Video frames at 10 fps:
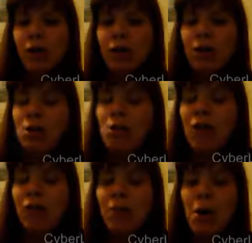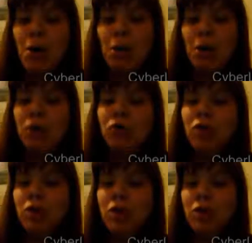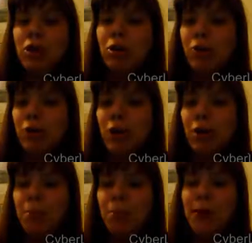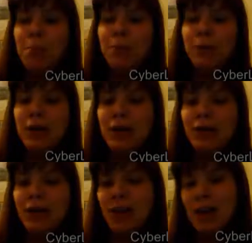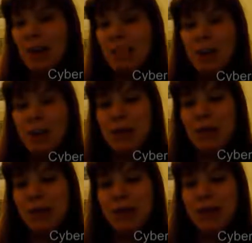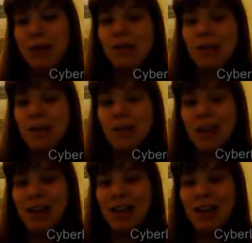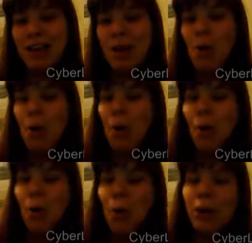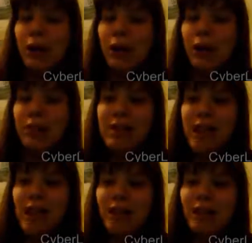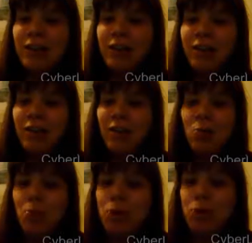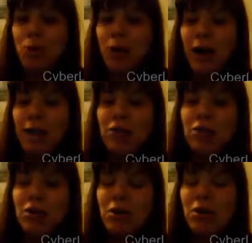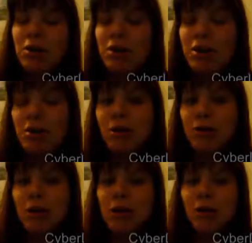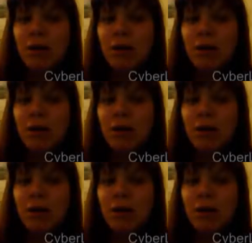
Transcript: get away from homework, trying to make believe maybe that it doesn't exist or that we don't have to do it. But